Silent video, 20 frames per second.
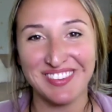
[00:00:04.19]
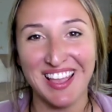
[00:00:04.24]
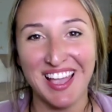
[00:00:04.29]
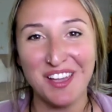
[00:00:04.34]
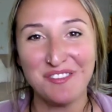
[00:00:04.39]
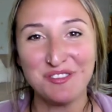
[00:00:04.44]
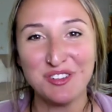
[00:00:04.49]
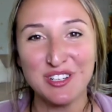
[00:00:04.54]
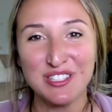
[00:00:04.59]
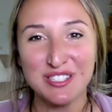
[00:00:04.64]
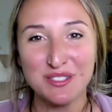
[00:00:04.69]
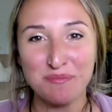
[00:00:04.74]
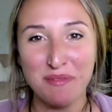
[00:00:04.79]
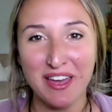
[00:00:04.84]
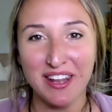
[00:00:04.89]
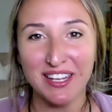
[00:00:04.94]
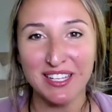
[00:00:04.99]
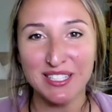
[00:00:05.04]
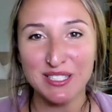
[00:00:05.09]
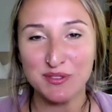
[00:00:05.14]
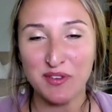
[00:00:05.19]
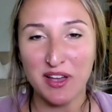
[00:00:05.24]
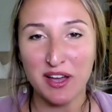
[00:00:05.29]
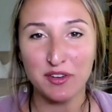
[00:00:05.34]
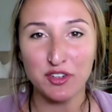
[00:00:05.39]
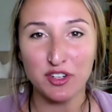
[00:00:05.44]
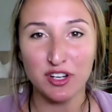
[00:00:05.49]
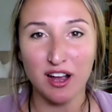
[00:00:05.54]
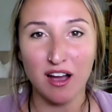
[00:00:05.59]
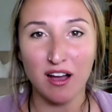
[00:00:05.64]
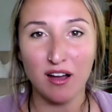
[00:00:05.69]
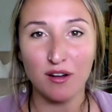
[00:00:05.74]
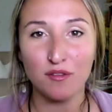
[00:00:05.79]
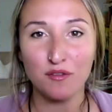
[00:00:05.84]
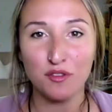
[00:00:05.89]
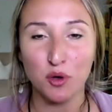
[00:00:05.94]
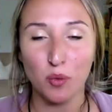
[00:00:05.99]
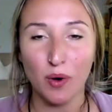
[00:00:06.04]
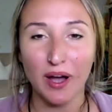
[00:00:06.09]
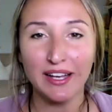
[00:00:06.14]
I'm Chris Maddox, founder
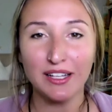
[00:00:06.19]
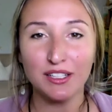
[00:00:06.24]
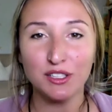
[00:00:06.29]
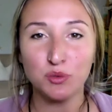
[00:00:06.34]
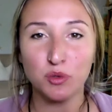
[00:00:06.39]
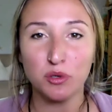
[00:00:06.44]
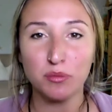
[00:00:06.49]
of the Wild